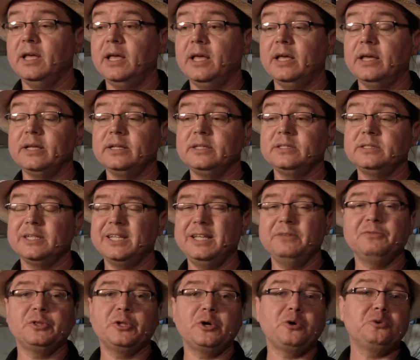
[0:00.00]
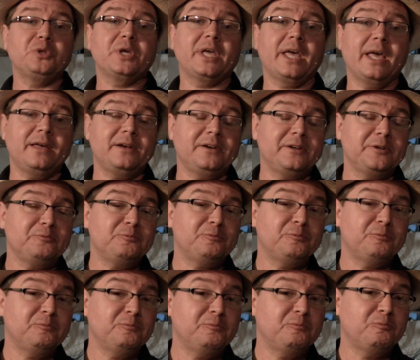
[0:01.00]
And even though the candidate
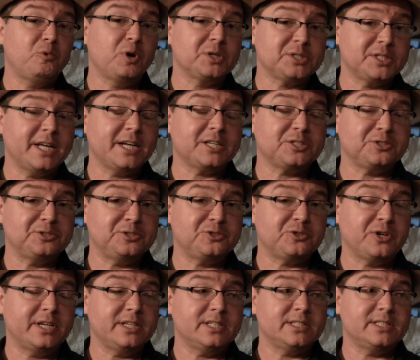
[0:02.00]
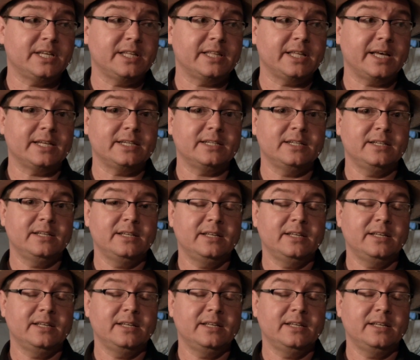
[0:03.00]
wasn't actually trying to say that,